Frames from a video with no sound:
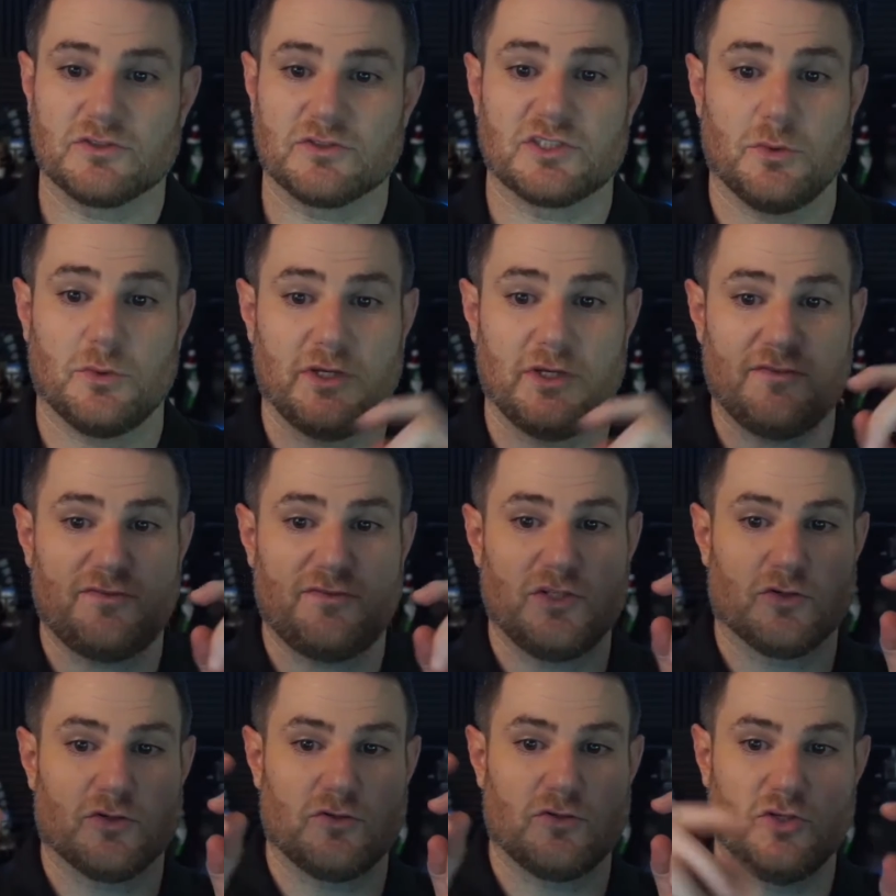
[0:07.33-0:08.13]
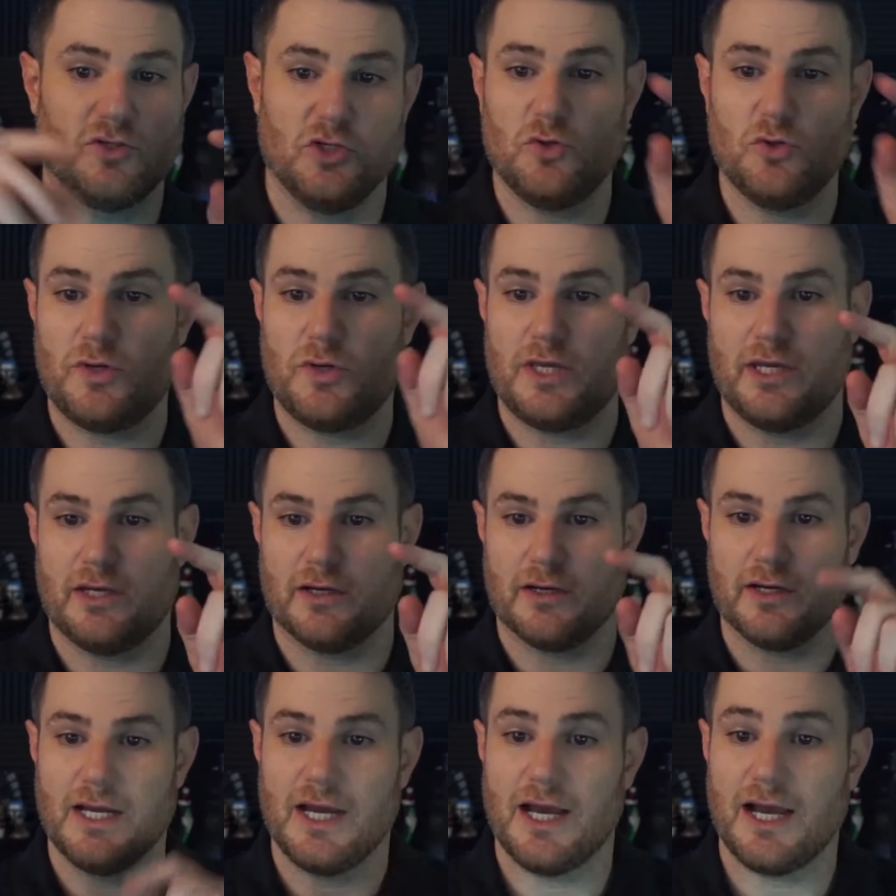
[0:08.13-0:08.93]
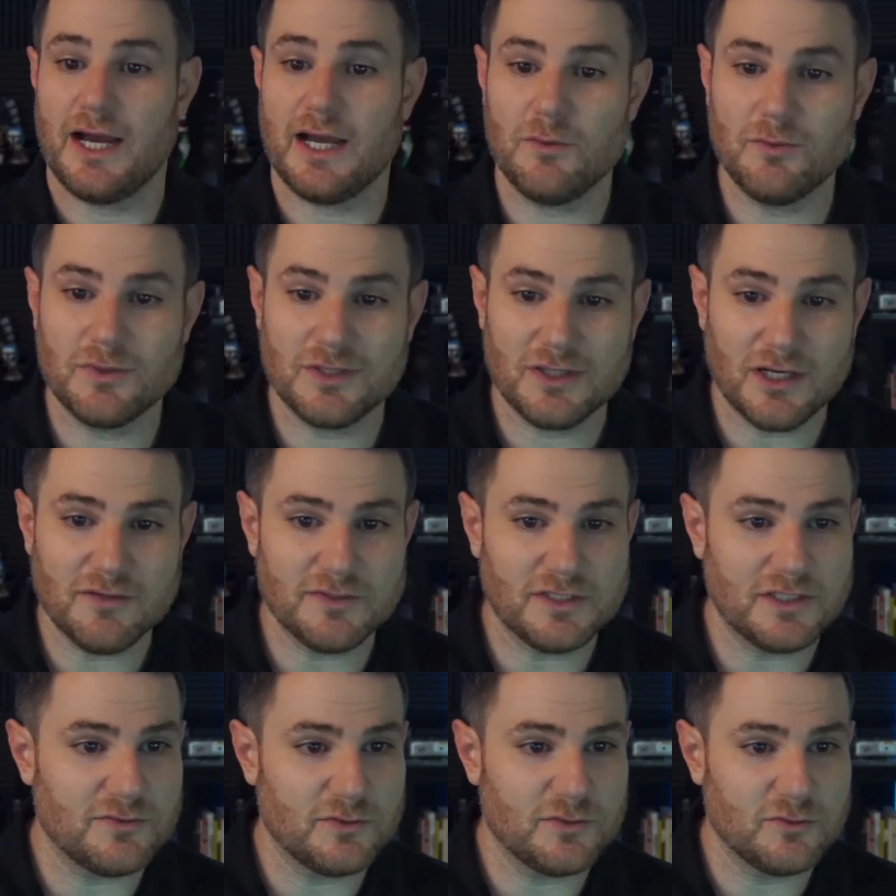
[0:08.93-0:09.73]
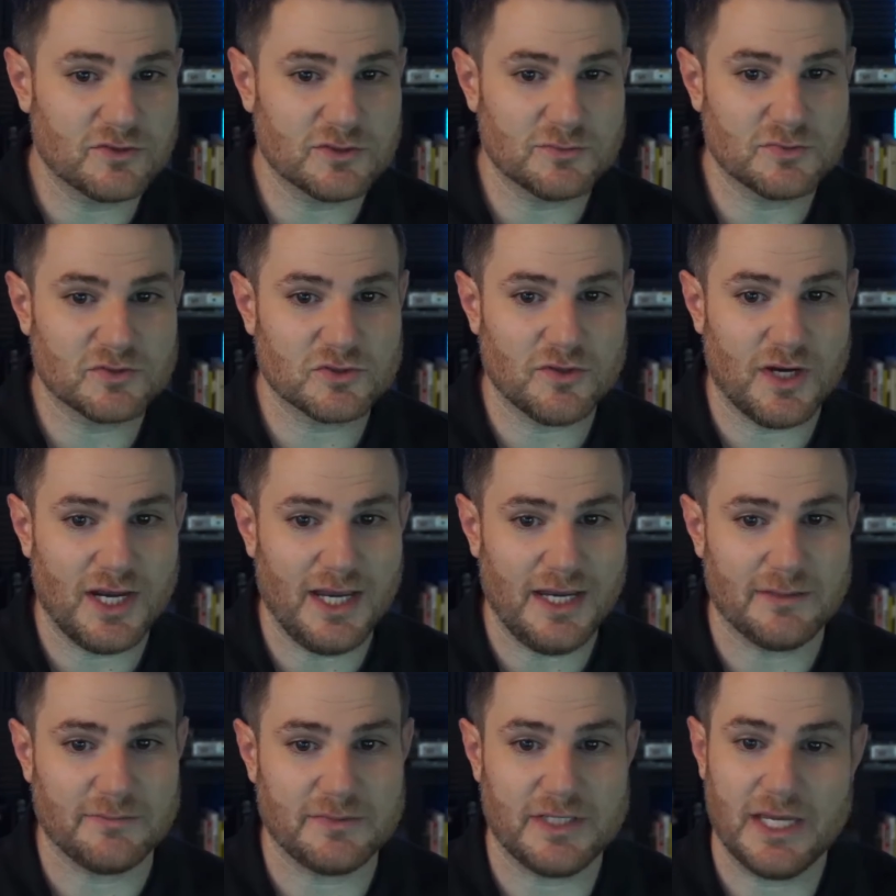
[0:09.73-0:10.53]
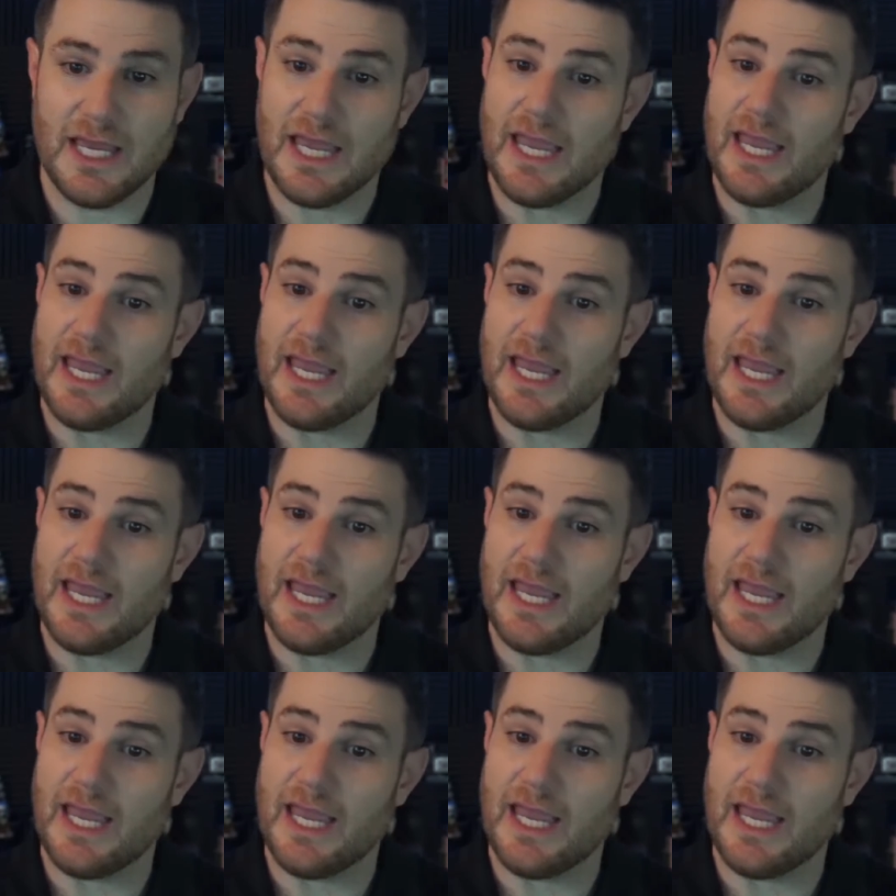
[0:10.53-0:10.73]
So if you're new here, I would love it if you subscribed.